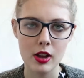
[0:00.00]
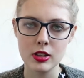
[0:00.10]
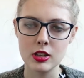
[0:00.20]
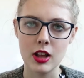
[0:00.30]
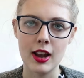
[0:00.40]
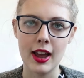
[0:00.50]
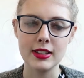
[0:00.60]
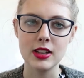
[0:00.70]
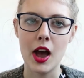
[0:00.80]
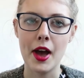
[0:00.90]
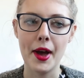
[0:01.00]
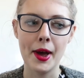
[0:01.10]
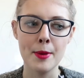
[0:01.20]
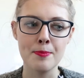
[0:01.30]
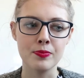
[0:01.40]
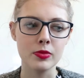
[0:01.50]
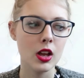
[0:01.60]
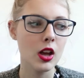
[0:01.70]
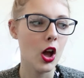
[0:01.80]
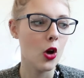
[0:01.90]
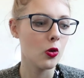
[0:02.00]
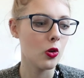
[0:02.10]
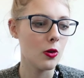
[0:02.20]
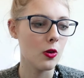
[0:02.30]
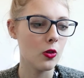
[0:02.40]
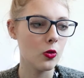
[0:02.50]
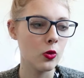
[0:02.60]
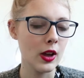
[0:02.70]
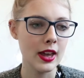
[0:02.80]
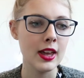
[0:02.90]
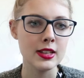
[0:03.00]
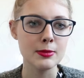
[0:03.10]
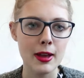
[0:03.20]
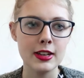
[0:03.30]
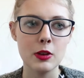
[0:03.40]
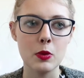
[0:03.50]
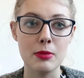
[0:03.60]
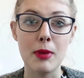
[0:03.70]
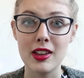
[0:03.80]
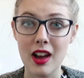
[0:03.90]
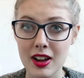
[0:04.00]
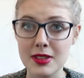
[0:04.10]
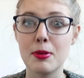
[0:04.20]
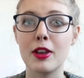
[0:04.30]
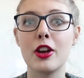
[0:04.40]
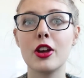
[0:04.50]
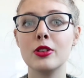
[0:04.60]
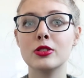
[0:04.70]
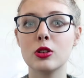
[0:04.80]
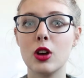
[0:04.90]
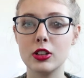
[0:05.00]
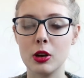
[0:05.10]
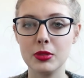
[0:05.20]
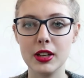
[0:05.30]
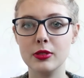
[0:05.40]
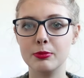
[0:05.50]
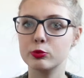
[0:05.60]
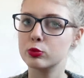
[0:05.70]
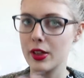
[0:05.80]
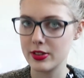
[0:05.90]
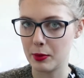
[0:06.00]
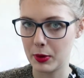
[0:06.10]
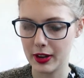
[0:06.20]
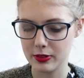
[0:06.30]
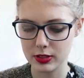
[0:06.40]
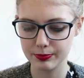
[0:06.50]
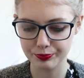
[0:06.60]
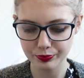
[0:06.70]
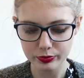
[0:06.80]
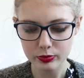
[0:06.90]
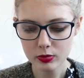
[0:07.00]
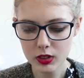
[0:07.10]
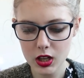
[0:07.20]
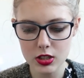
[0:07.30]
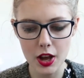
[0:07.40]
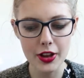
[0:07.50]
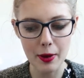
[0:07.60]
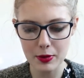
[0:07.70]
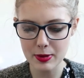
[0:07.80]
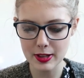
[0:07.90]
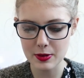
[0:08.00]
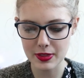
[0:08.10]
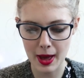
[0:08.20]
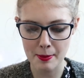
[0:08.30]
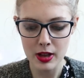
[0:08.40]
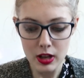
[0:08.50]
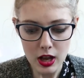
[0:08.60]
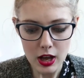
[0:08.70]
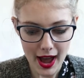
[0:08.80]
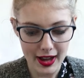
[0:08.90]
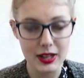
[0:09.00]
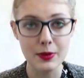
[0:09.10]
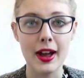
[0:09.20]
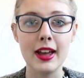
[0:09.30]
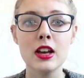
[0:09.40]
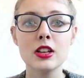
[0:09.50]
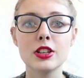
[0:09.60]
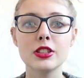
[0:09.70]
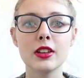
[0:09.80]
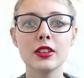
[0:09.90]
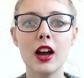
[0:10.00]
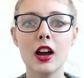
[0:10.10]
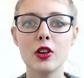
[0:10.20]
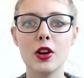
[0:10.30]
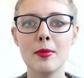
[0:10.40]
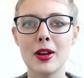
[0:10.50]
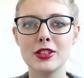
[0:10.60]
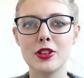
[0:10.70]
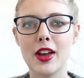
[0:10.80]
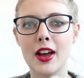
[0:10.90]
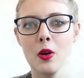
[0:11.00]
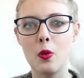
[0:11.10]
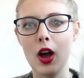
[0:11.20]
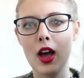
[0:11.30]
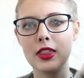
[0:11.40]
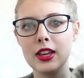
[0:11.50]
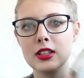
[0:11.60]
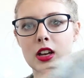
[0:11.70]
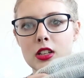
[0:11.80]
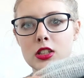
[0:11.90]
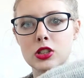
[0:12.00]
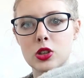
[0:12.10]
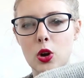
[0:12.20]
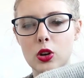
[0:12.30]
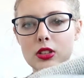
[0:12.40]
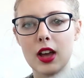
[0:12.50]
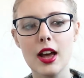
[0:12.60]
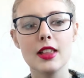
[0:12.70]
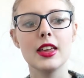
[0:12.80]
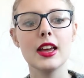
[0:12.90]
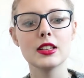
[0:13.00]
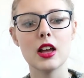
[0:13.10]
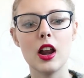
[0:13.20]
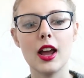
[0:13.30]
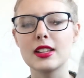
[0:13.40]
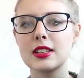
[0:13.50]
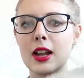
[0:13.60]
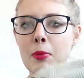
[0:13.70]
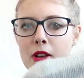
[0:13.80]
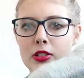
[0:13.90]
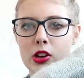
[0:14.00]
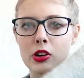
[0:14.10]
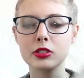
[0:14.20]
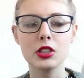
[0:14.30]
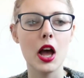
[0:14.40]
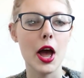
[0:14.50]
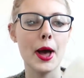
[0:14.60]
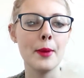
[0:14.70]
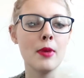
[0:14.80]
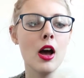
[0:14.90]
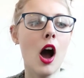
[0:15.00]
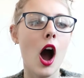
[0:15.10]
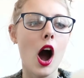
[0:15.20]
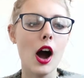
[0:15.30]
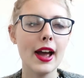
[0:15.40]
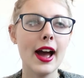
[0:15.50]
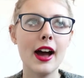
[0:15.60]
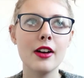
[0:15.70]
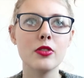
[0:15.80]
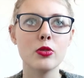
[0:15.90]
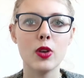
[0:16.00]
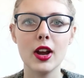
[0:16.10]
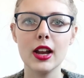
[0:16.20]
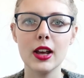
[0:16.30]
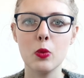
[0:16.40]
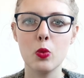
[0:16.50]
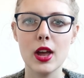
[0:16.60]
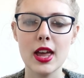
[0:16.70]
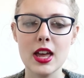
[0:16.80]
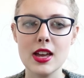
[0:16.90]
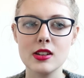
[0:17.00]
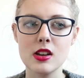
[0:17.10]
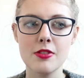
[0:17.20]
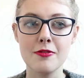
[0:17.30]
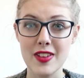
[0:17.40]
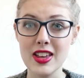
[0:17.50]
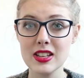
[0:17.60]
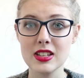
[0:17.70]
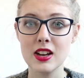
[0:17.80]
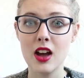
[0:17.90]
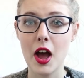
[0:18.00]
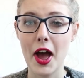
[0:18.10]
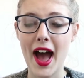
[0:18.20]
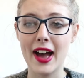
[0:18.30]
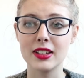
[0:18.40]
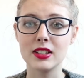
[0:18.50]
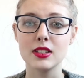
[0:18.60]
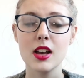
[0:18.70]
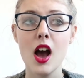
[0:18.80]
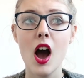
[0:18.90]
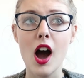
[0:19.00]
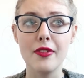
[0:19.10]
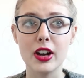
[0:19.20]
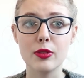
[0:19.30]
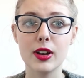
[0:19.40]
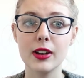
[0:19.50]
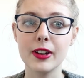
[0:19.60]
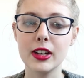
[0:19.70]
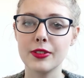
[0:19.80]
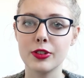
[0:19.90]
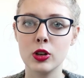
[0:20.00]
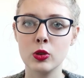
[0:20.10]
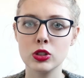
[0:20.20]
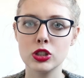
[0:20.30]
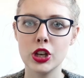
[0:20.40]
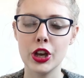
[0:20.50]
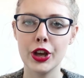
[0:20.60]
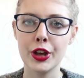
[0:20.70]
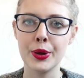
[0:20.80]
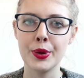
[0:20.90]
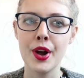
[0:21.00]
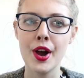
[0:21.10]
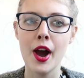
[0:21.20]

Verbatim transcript: go into slightly later. Um, we spend it with my youngest brother who's adopted with someone else. So yeah, we spent it with them. Anyway, so something I got in my stocking were these socks. These are like slipper socks. Um, I have really weird feet and I found it really, really difficult to